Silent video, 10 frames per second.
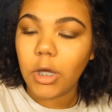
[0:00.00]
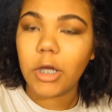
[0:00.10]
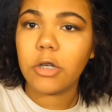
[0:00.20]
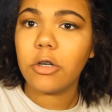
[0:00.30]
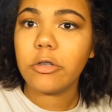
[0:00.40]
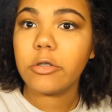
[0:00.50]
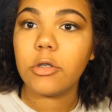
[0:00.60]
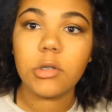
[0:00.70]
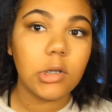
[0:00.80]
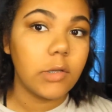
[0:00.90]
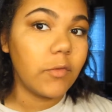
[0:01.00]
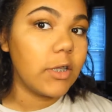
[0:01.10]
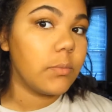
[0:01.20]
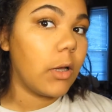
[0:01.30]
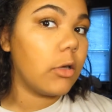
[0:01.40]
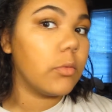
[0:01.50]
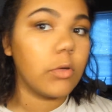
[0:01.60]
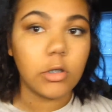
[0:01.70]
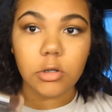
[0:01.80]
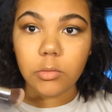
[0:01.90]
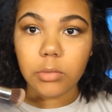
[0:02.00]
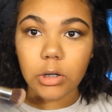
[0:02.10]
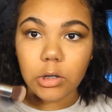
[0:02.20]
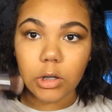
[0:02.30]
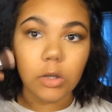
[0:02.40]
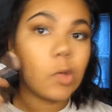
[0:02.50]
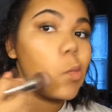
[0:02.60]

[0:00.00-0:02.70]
I can also use this face powder brush to blend it.